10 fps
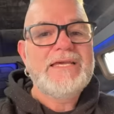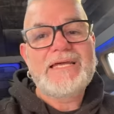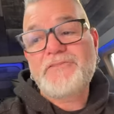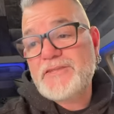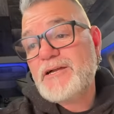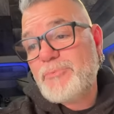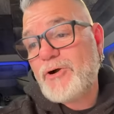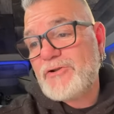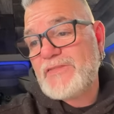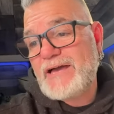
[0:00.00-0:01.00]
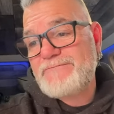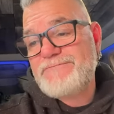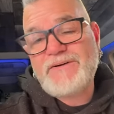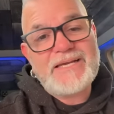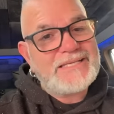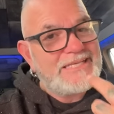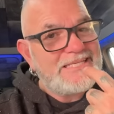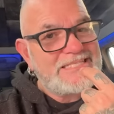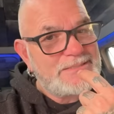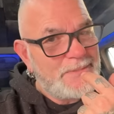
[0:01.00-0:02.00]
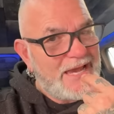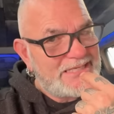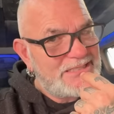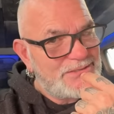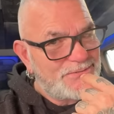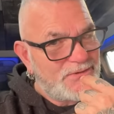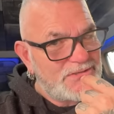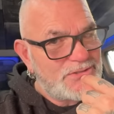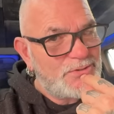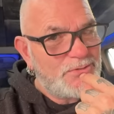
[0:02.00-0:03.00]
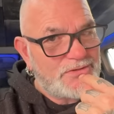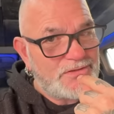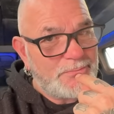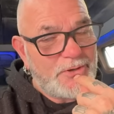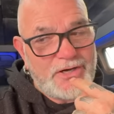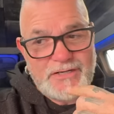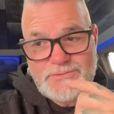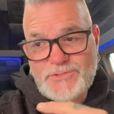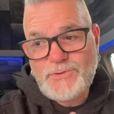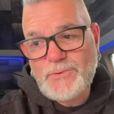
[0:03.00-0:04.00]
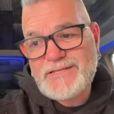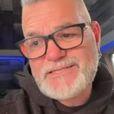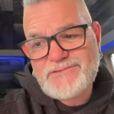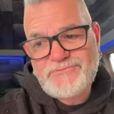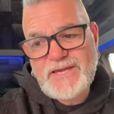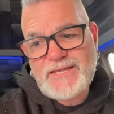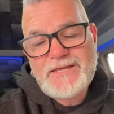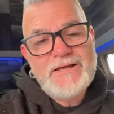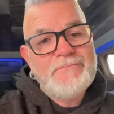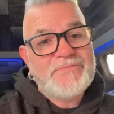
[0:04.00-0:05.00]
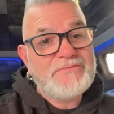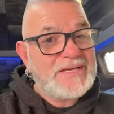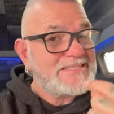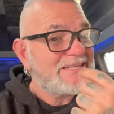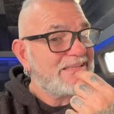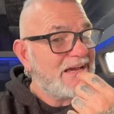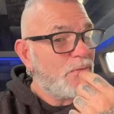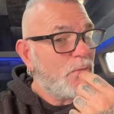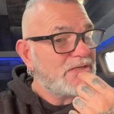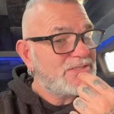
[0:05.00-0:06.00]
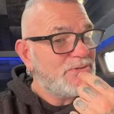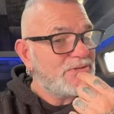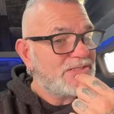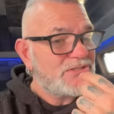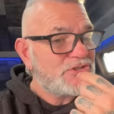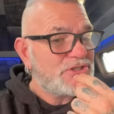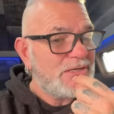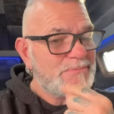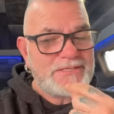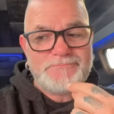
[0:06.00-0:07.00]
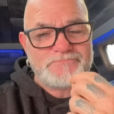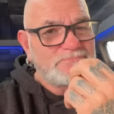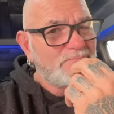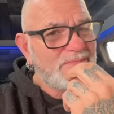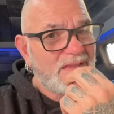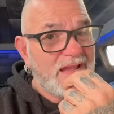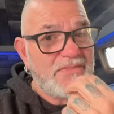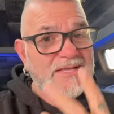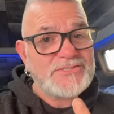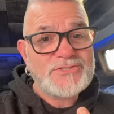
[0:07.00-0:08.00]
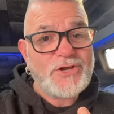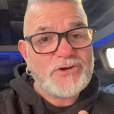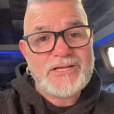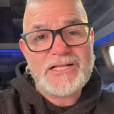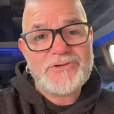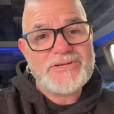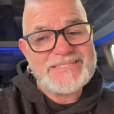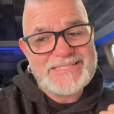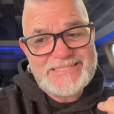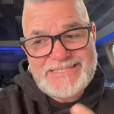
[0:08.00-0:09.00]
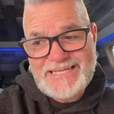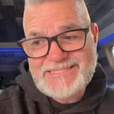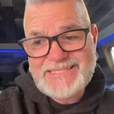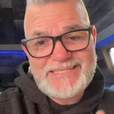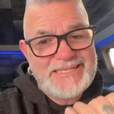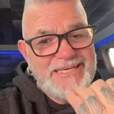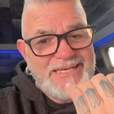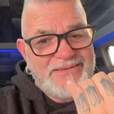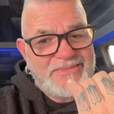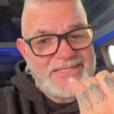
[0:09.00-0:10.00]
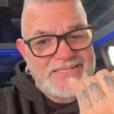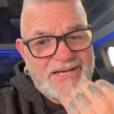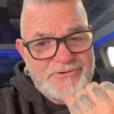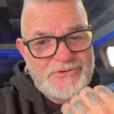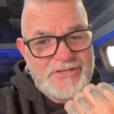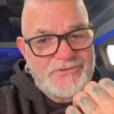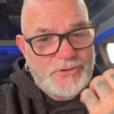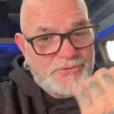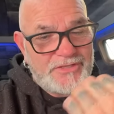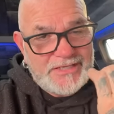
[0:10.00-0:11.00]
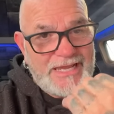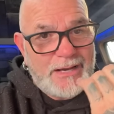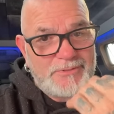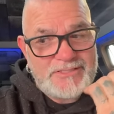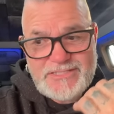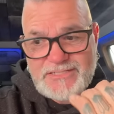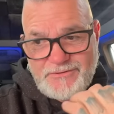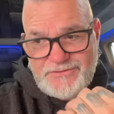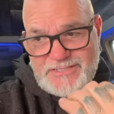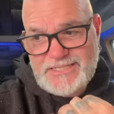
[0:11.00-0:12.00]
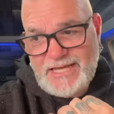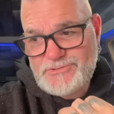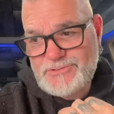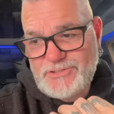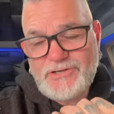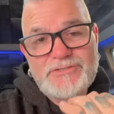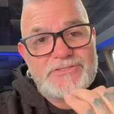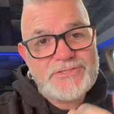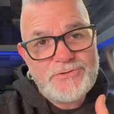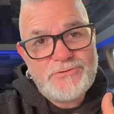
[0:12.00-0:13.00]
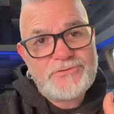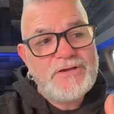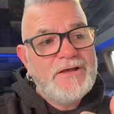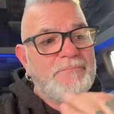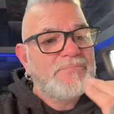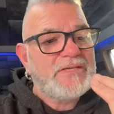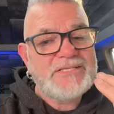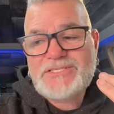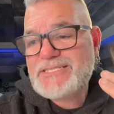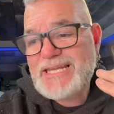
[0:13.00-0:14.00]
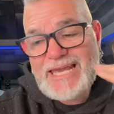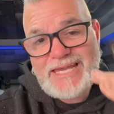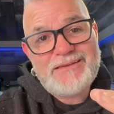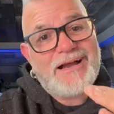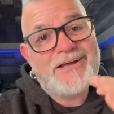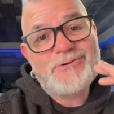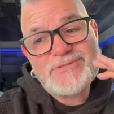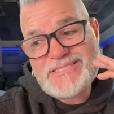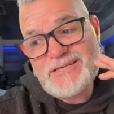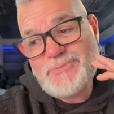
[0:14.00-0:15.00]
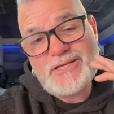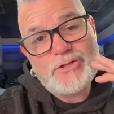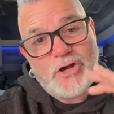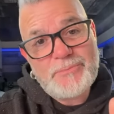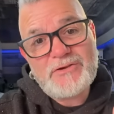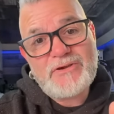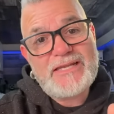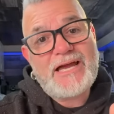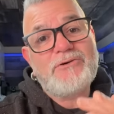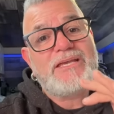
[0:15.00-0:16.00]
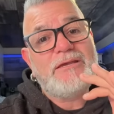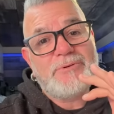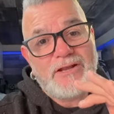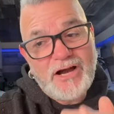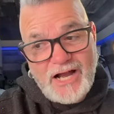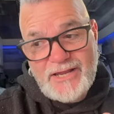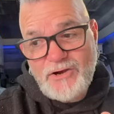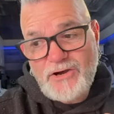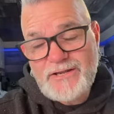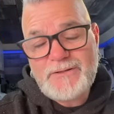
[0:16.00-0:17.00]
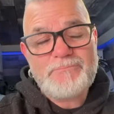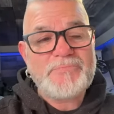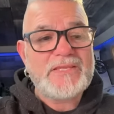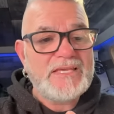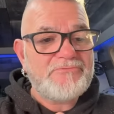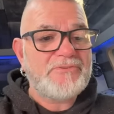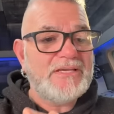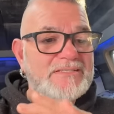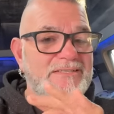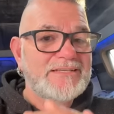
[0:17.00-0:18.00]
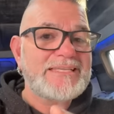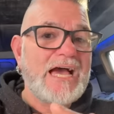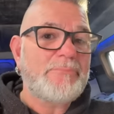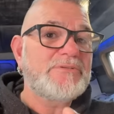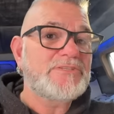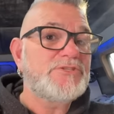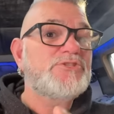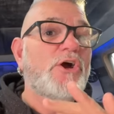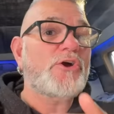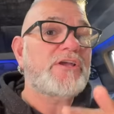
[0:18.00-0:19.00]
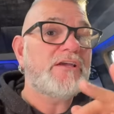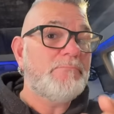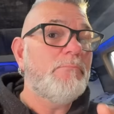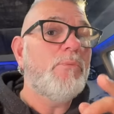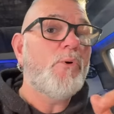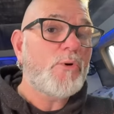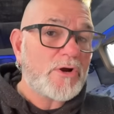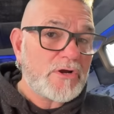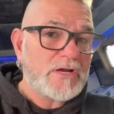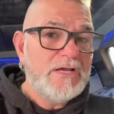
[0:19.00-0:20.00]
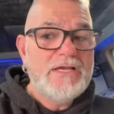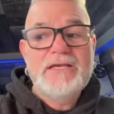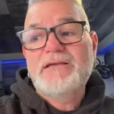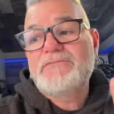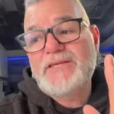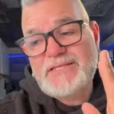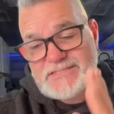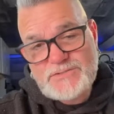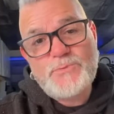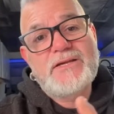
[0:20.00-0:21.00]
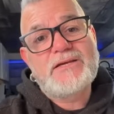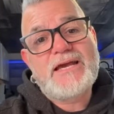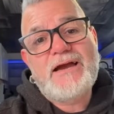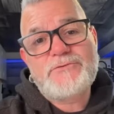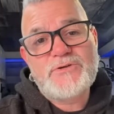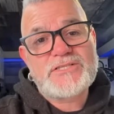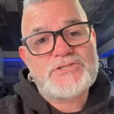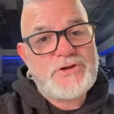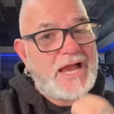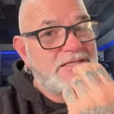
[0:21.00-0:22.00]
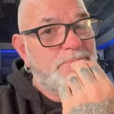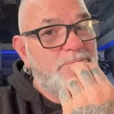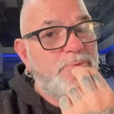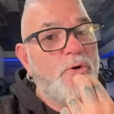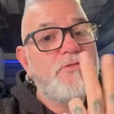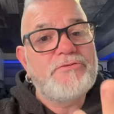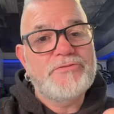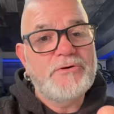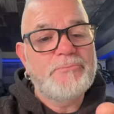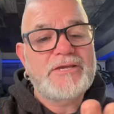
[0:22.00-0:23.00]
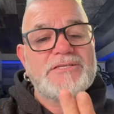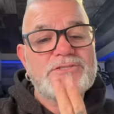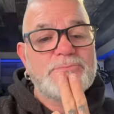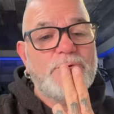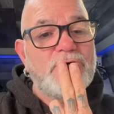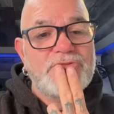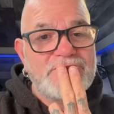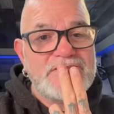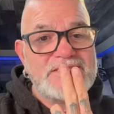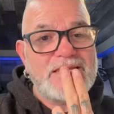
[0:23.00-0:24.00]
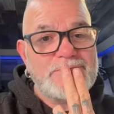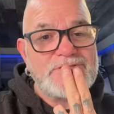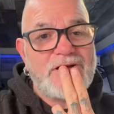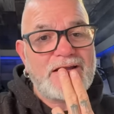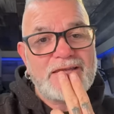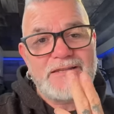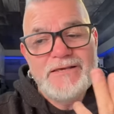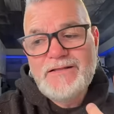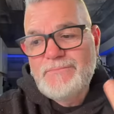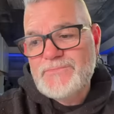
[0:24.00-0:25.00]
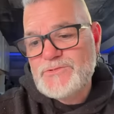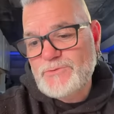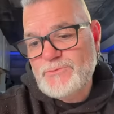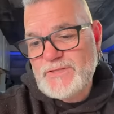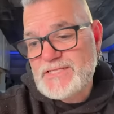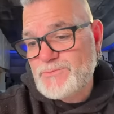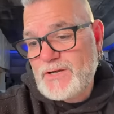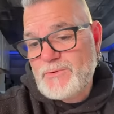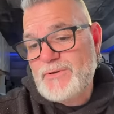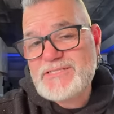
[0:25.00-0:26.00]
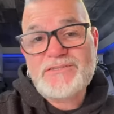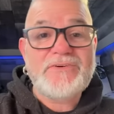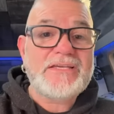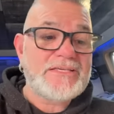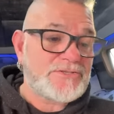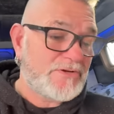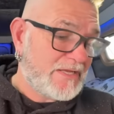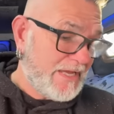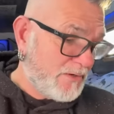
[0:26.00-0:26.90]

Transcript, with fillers: And I think a part of that fight, he smacked his front tooth in the bottom. So we went to the vet. The vet said that one tooth is chipped and that dark color is the dentin that's underneath all the enamel and stuff that's naturally on the tooth. He just said, hey, I don't see it being alarming right now. Keep an eye on it. If it does happen to darken more, then he says, we're going to have to extract both of them because they're both in the same socket. So that's why we went to the vet yesterday.